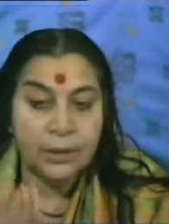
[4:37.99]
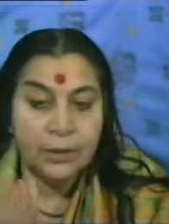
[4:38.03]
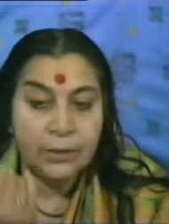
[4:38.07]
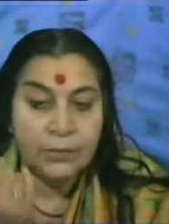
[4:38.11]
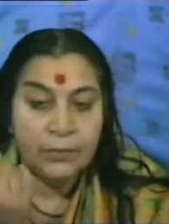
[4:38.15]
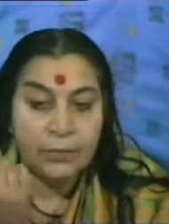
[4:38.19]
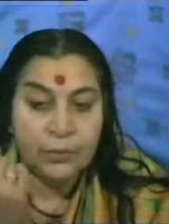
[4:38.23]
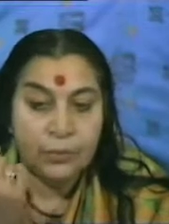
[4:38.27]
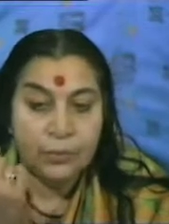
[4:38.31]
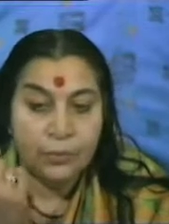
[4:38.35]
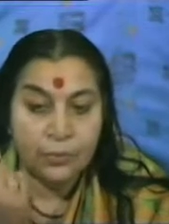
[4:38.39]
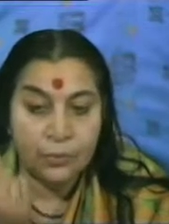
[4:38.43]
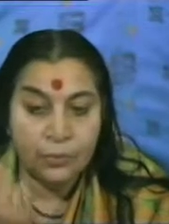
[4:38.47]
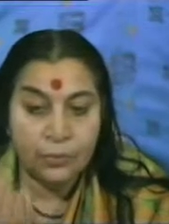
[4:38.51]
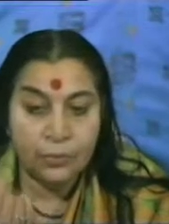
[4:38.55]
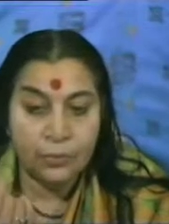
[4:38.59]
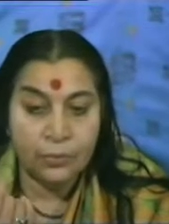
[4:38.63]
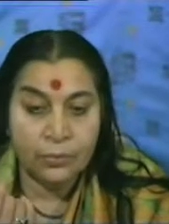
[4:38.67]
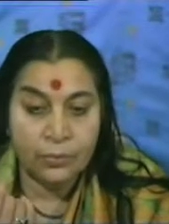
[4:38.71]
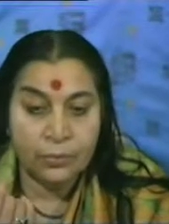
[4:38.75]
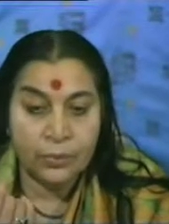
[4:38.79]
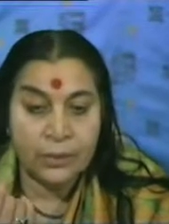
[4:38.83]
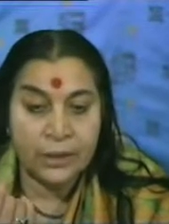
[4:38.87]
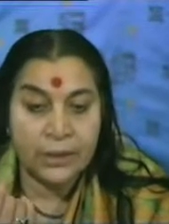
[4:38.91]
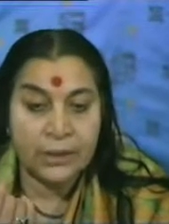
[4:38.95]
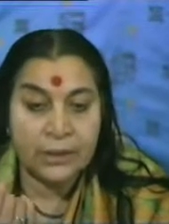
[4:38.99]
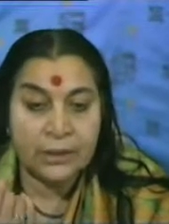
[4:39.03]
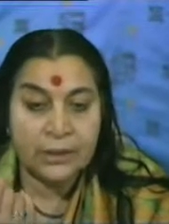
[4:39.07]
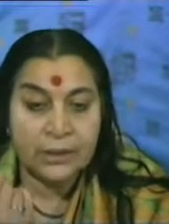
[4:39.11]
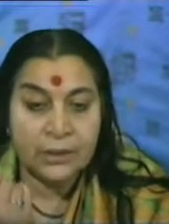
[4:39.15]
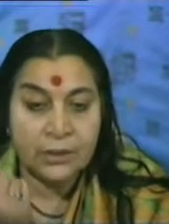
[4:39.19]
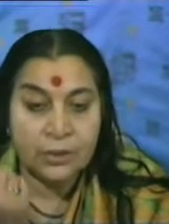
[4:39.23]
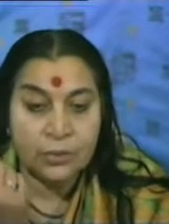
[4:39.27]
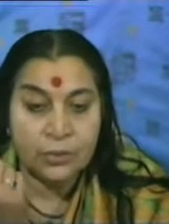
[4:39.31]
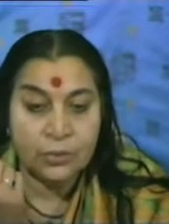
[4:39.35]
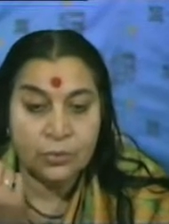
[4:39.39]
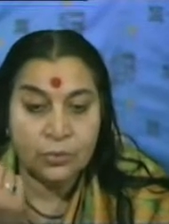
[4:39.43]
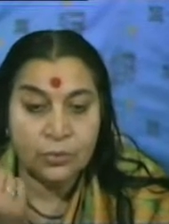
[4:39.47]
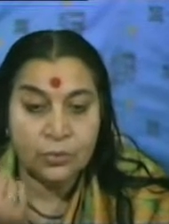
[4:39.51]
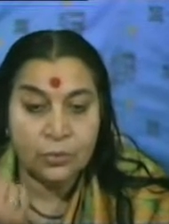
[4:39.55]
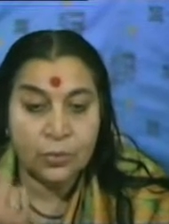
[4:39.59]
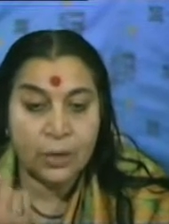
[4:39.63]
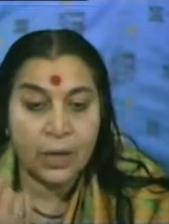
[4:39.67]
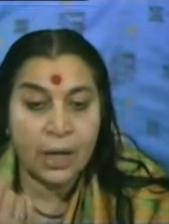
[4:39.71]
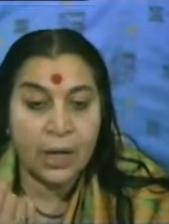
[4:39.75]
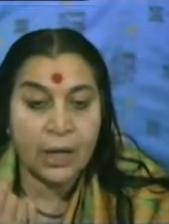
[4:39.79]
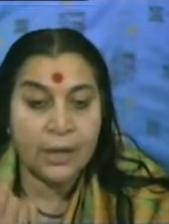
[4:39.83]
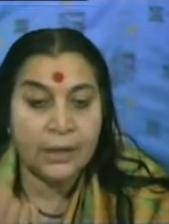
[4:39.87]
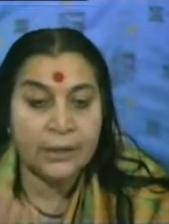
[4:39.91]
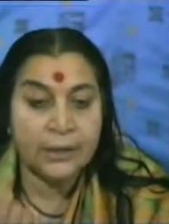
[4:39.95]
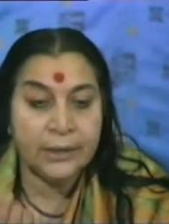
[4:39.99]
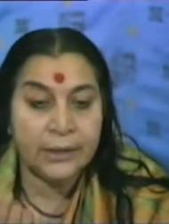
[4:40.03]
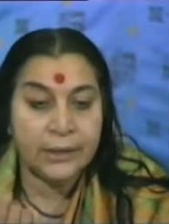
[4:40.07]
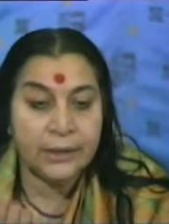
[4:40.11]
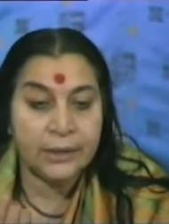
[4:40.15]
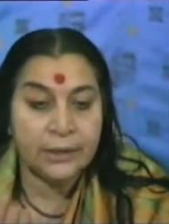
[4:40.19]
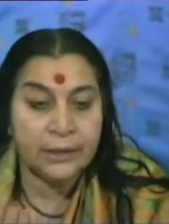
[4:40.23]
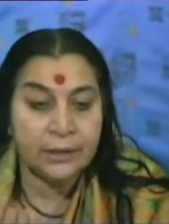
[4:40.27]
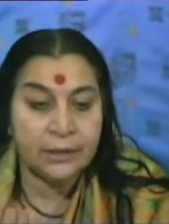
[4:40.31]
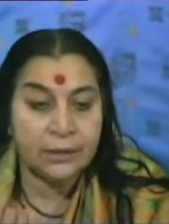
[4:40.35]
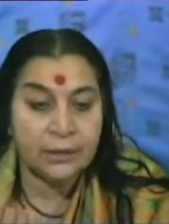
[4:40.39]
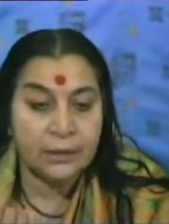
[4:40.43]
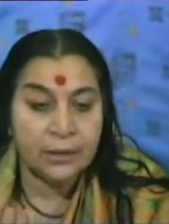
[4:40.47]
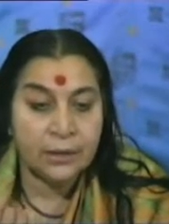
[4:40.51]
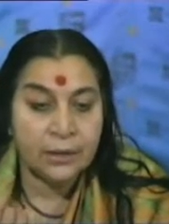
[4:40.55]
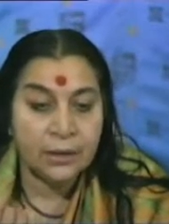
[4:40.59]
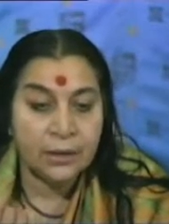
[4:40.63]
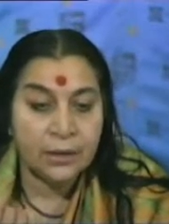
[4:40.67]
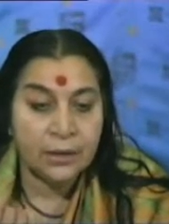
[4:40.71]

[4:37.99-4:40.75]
if you know that you are here